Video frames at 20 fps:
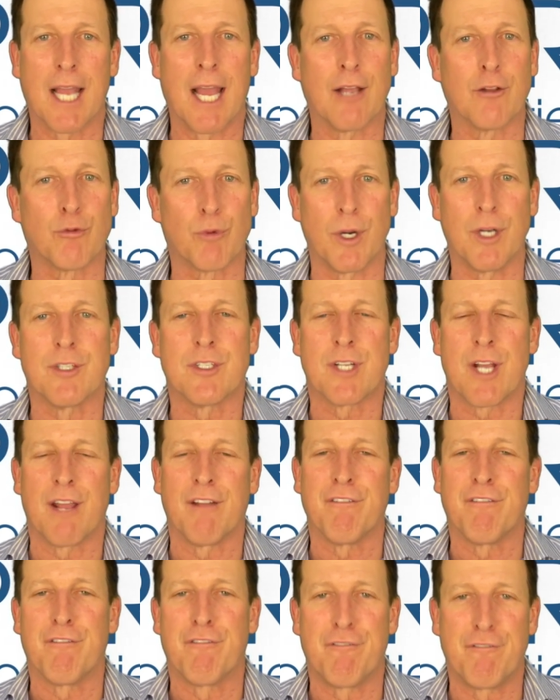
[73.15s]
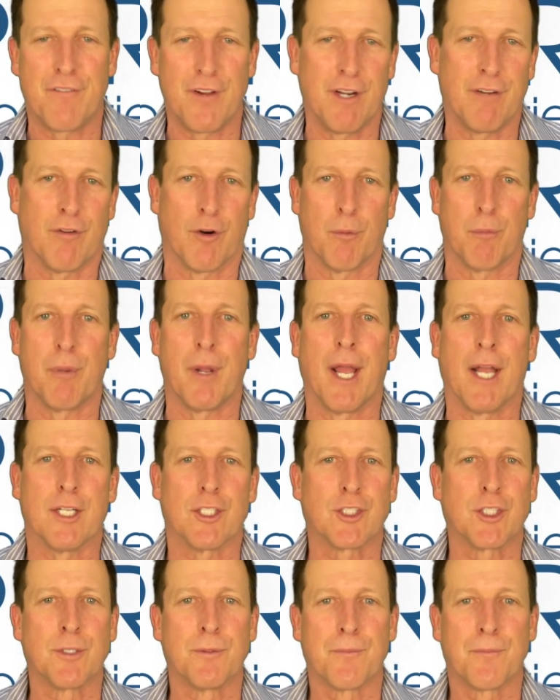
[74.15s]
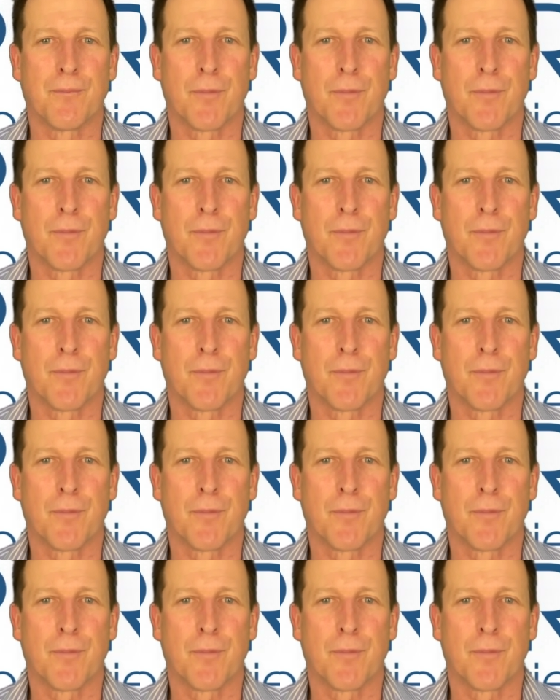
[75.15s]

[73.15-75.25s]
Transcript: has reached a fever pitch,